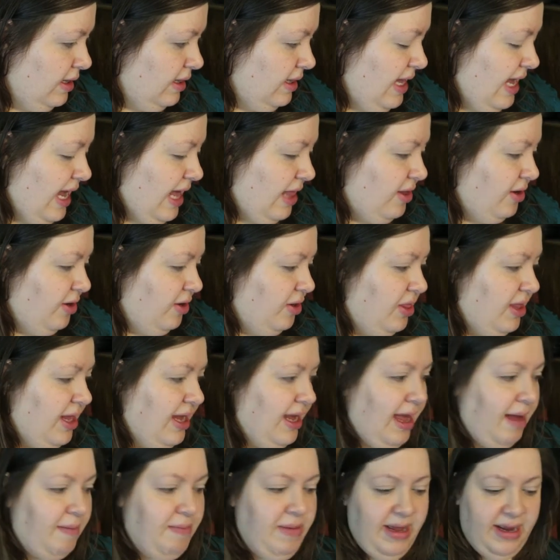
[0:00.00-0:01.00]
The other
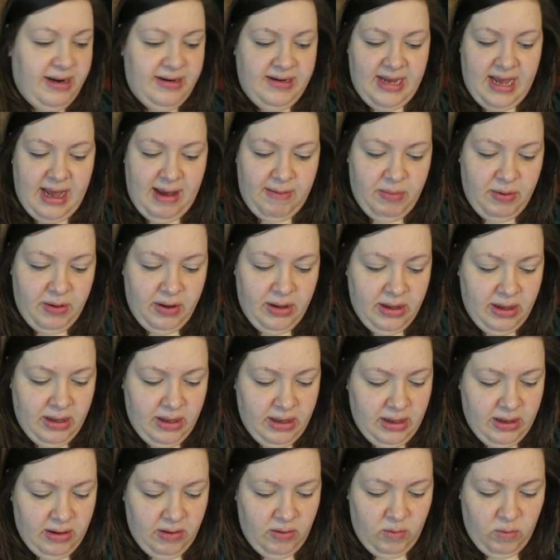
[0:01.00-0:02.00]
thing I picked up
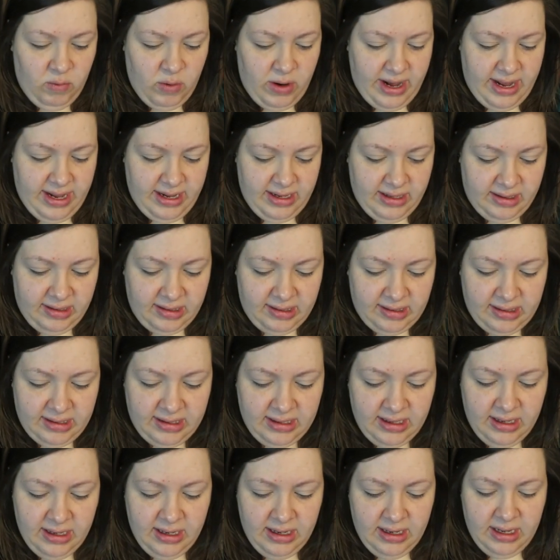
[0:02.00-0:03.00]
was
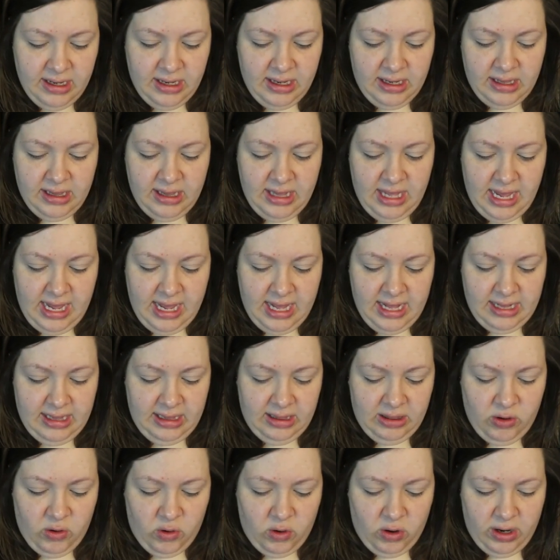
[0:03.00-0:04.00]
the
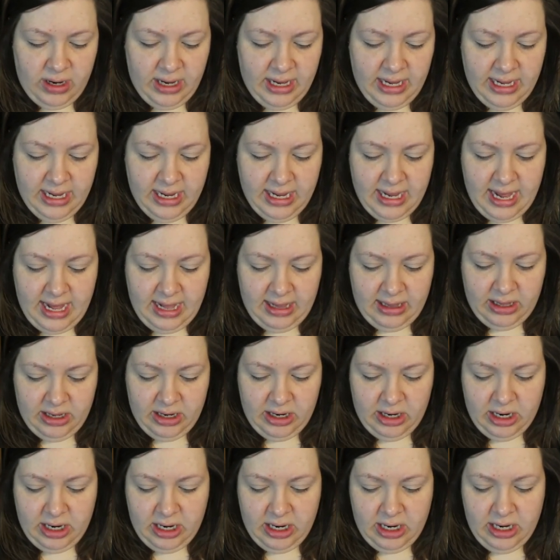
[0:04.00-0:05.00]
Laura
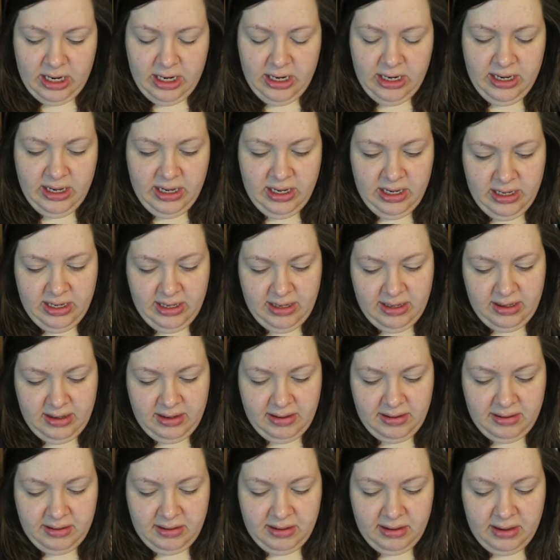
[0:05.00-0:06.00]
Geller
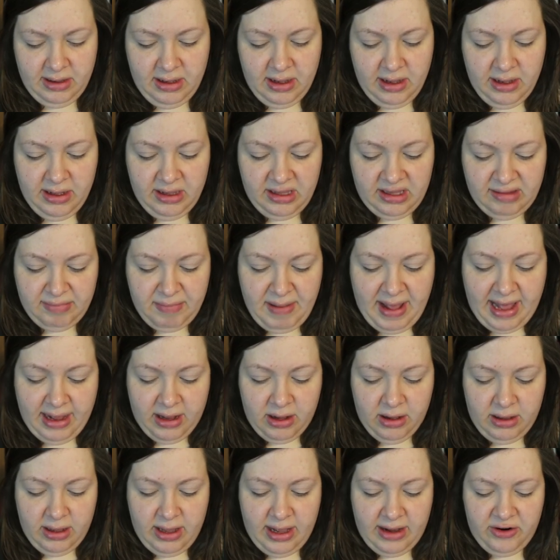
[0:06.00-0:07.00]

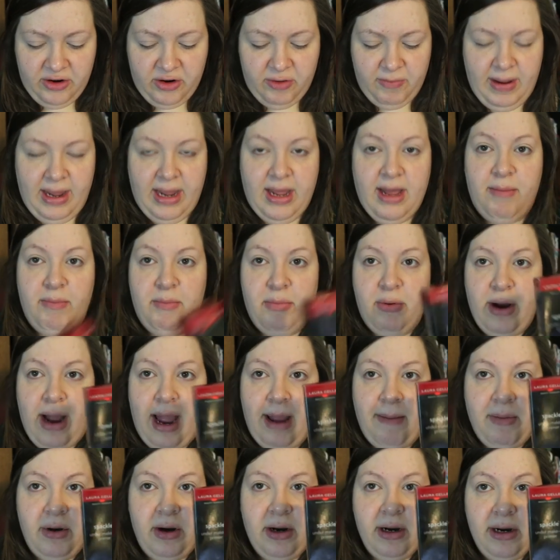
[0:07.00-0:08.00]
Spackle Under Makeup
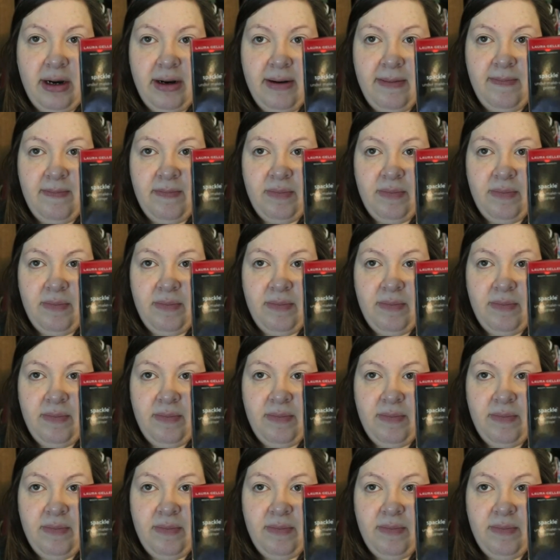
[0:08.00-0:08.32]
Primer,